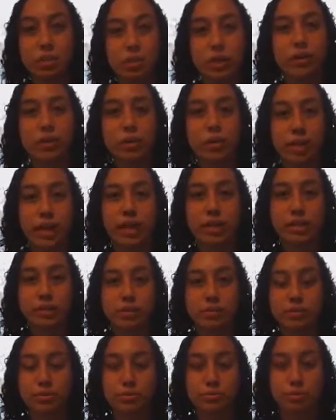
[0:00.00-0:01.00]
quick way
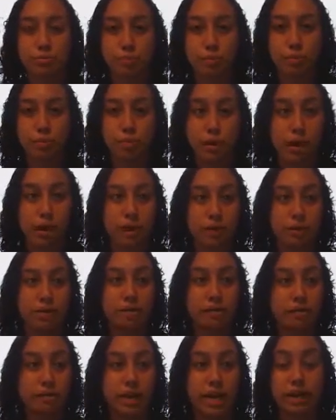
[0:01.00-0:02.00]
to
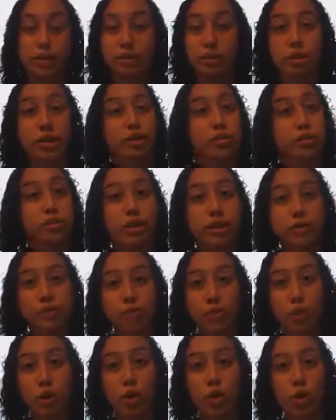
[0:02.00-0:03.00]
get your lunch ready
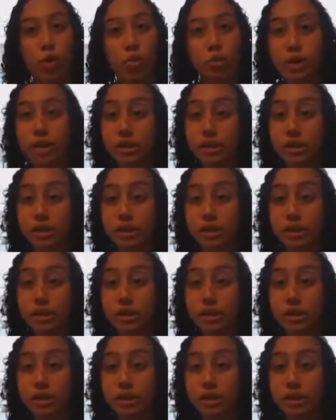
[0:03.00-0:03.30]
for the whole